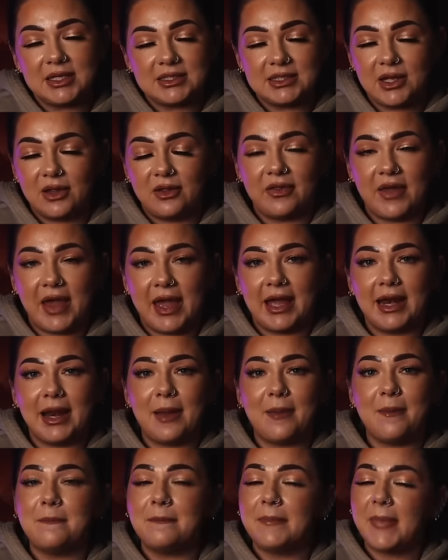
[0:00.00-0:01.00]
Until
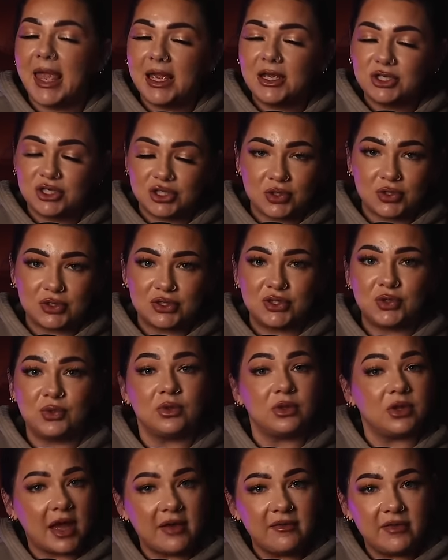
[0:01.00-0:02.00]
then, make sure
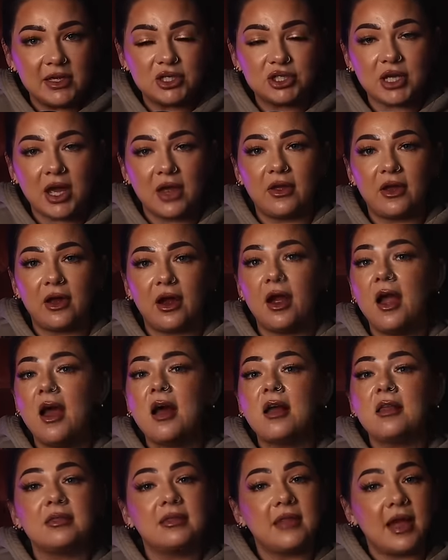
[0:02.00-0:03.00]
to love each other,
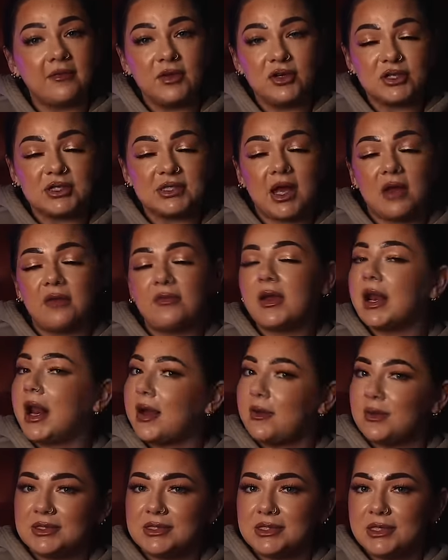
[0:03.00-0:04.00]
love yourself, and
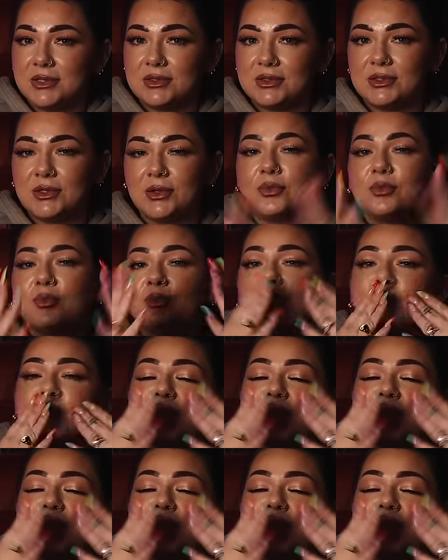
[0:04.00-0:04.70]
I will see you soon.